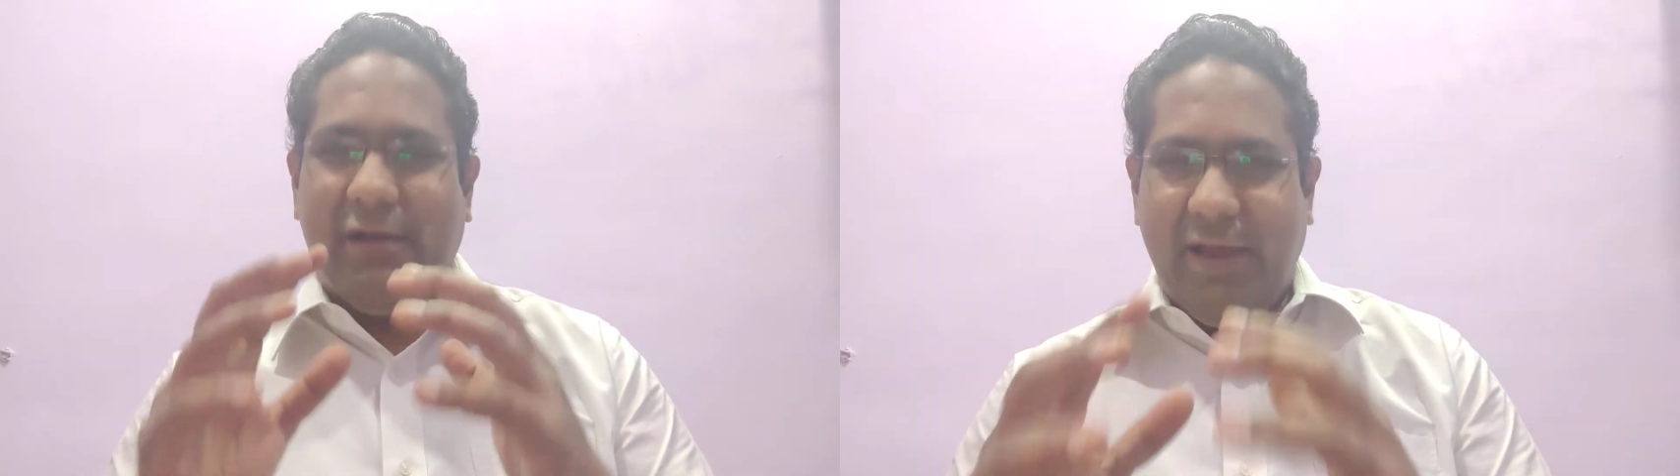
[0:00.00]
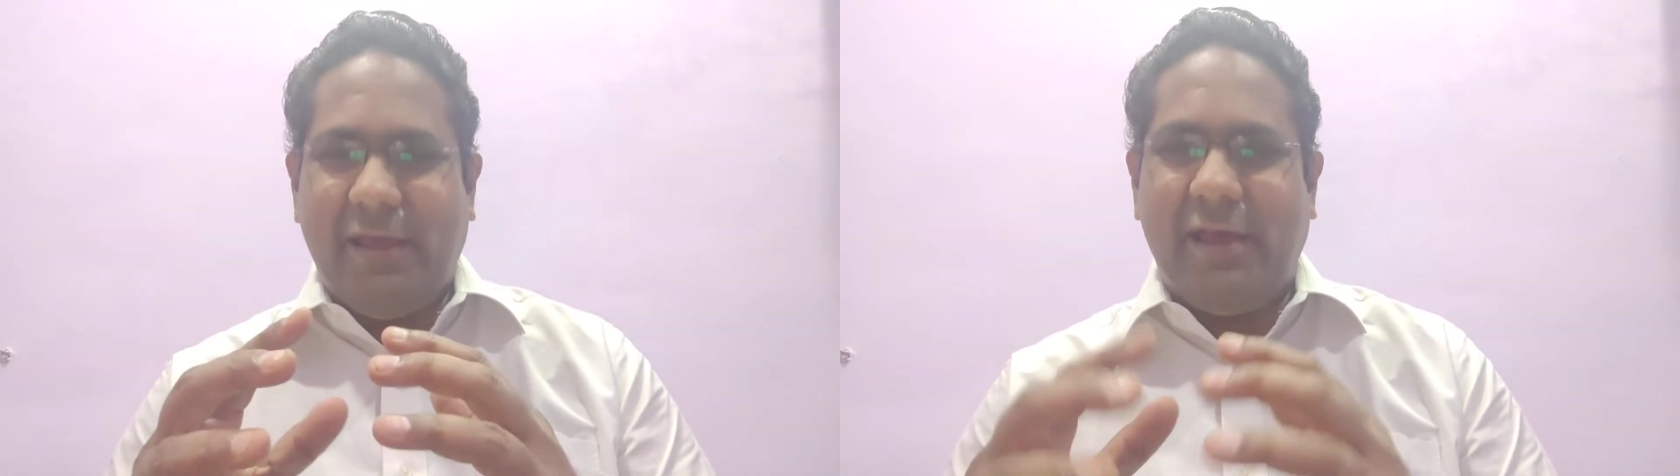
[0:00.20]

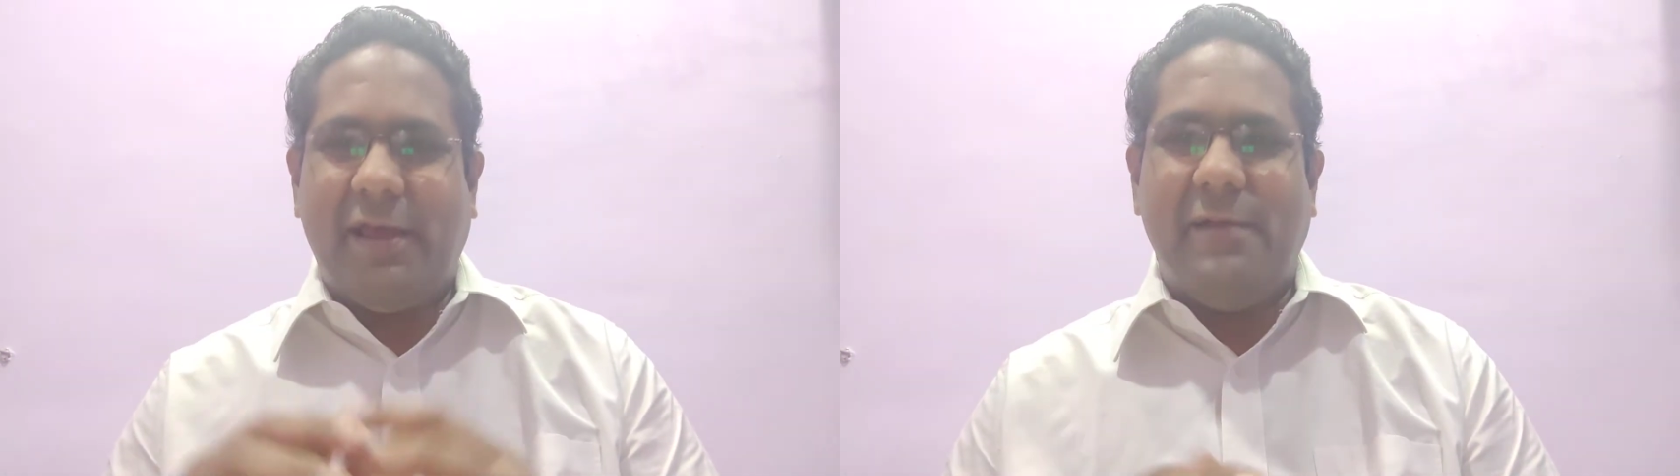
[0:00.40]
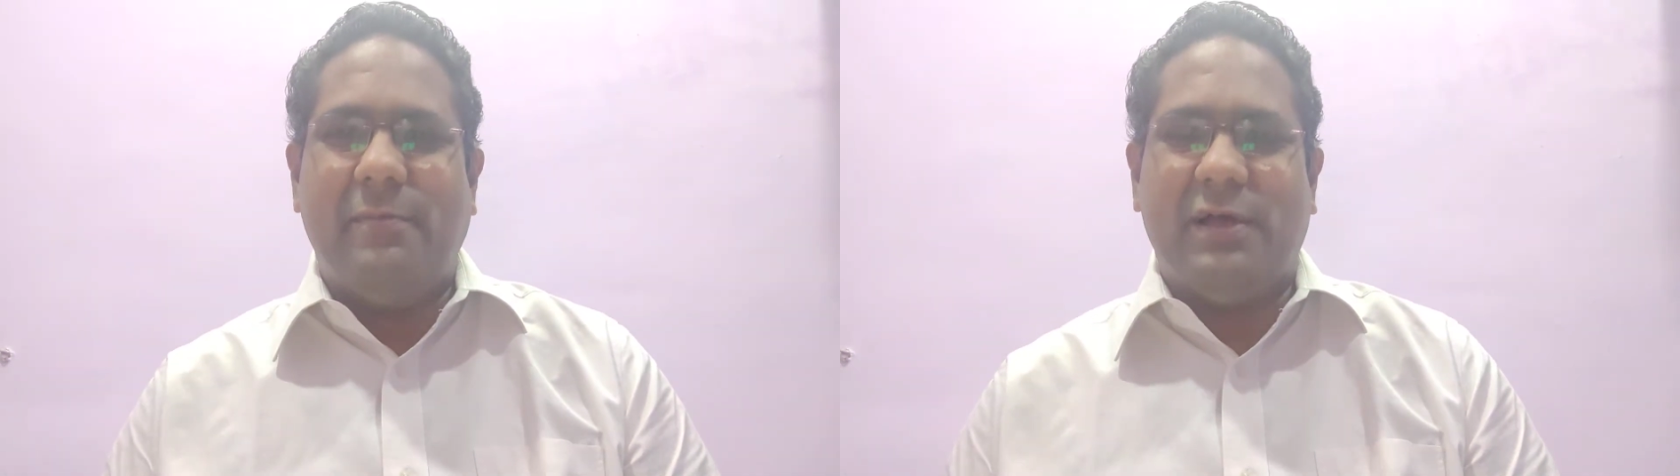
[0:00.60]
Reiki
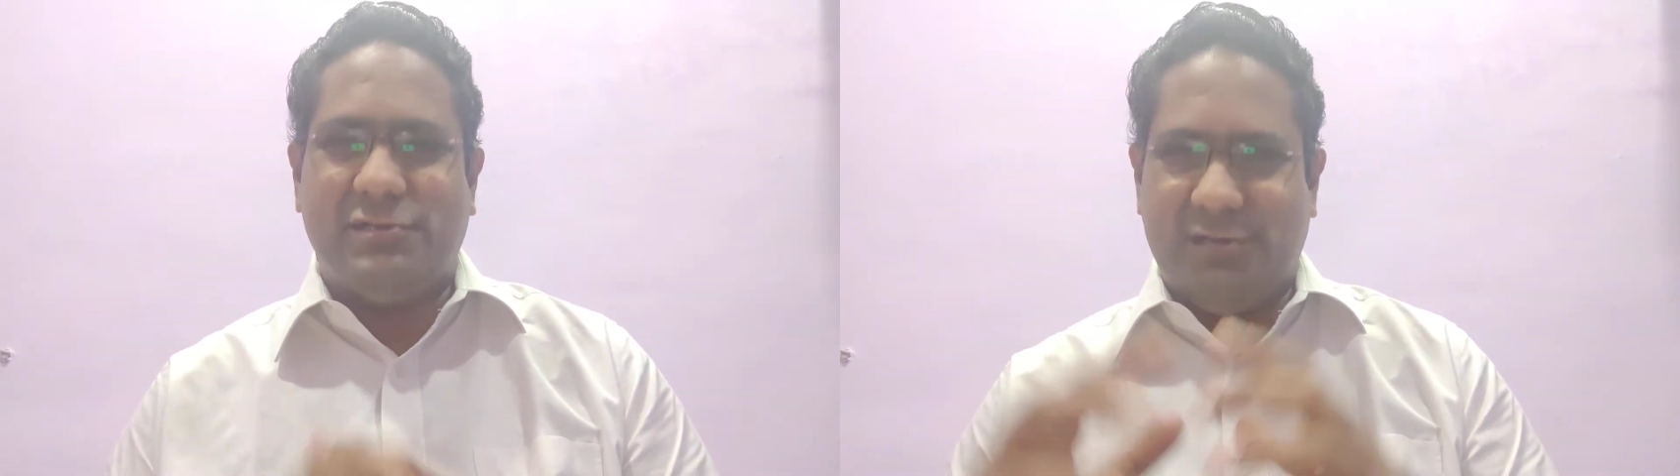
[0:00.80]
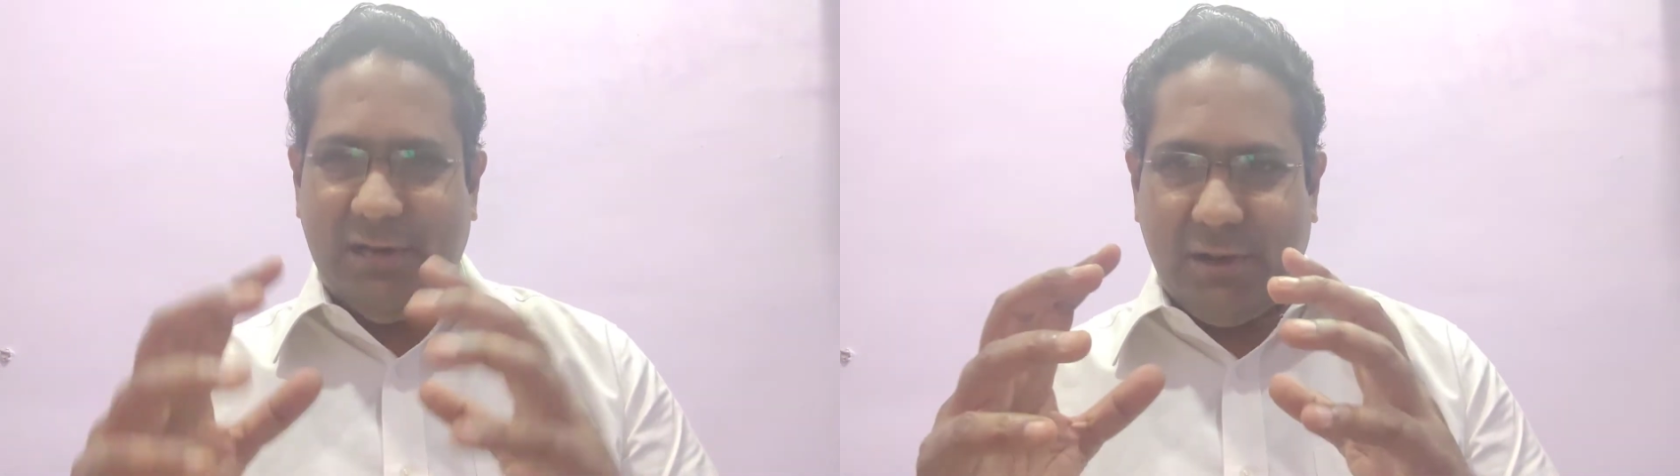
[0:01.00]

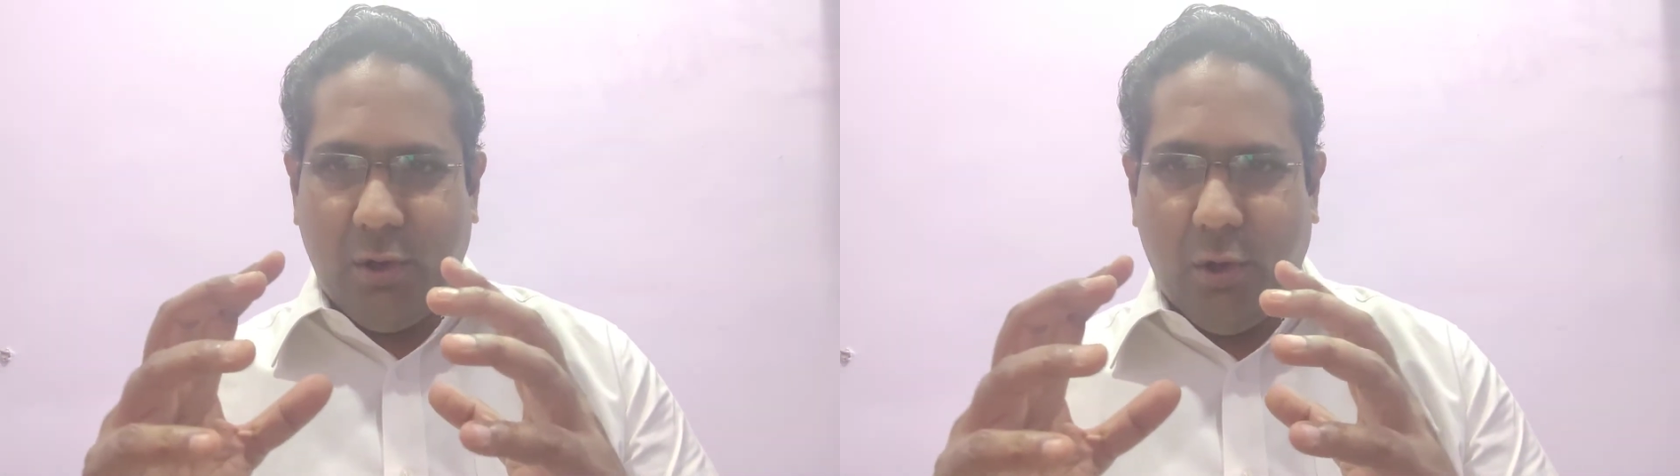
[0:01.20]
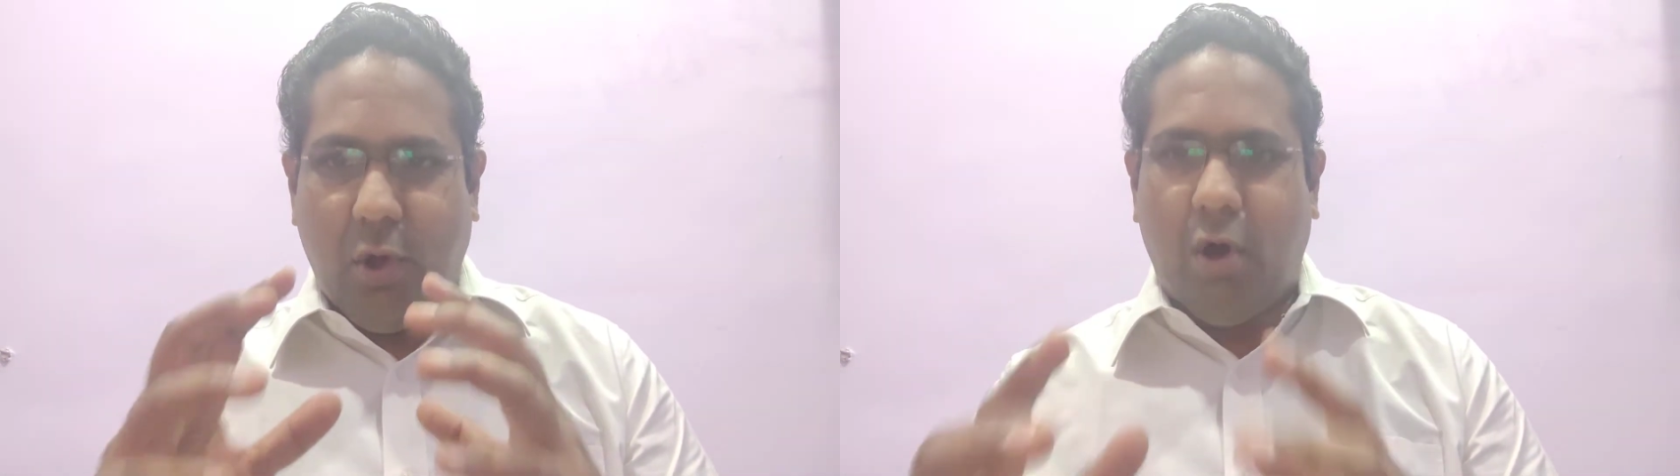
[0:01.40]

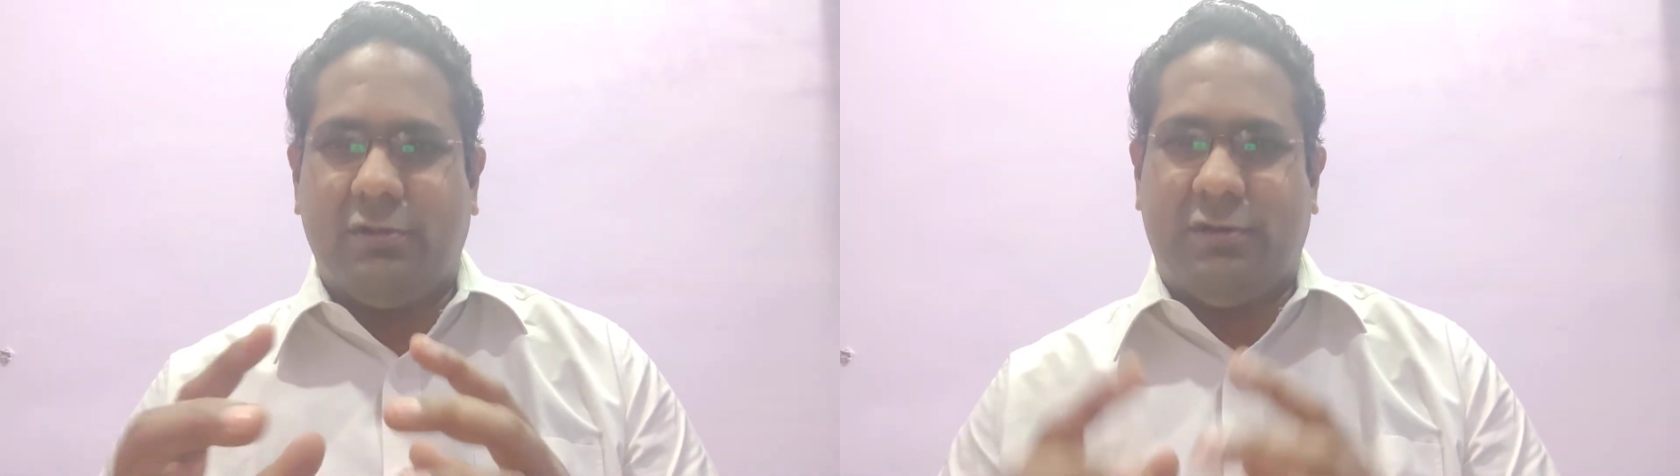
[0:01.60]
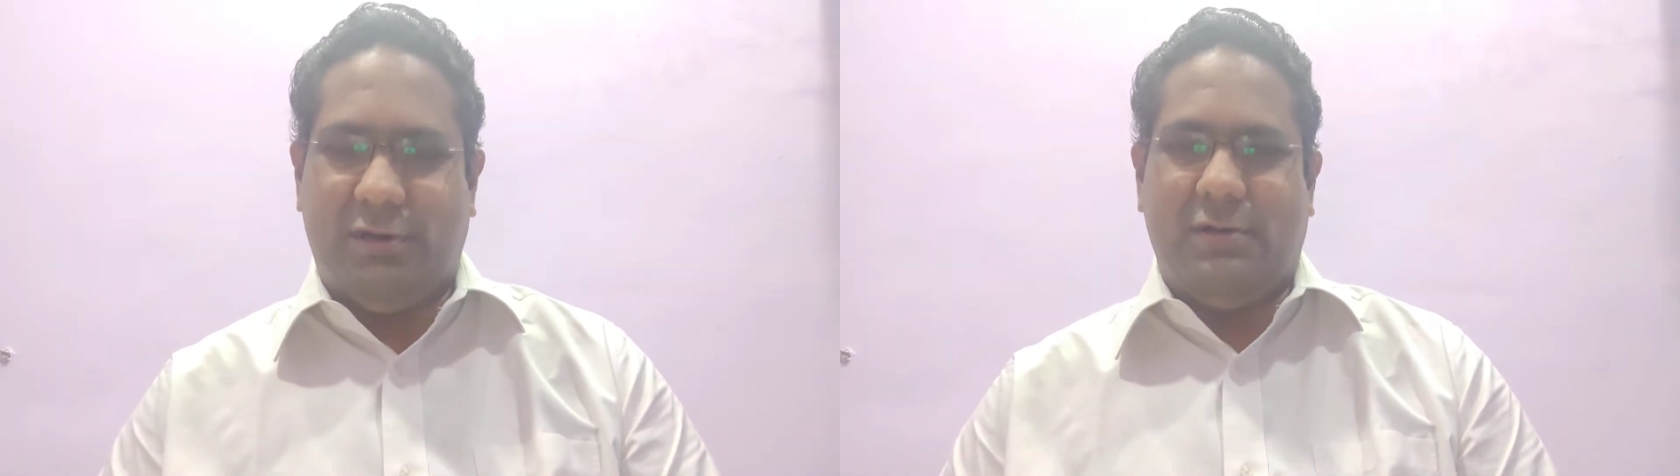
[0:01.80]
grandmaster,
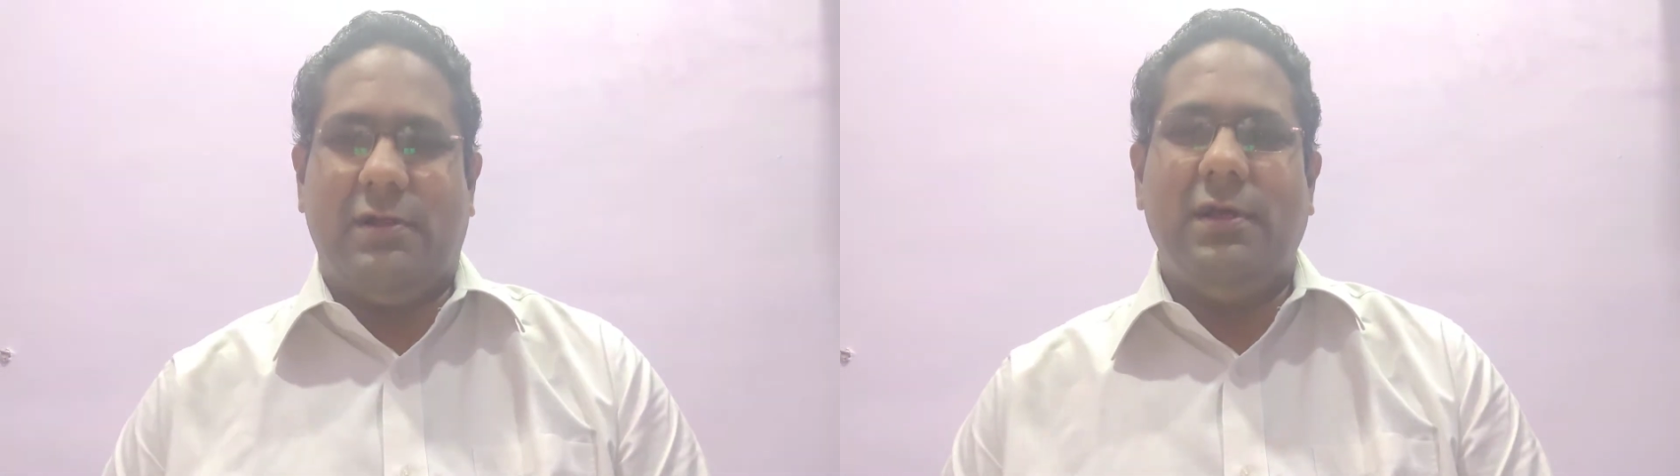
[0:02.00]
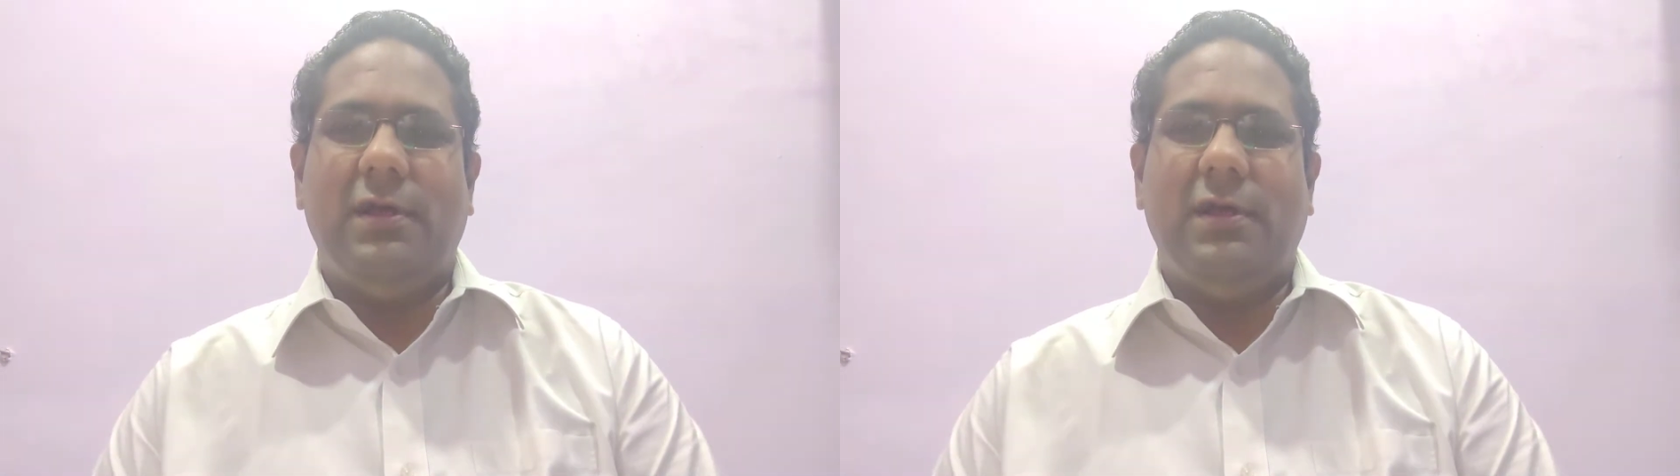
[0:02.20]
author.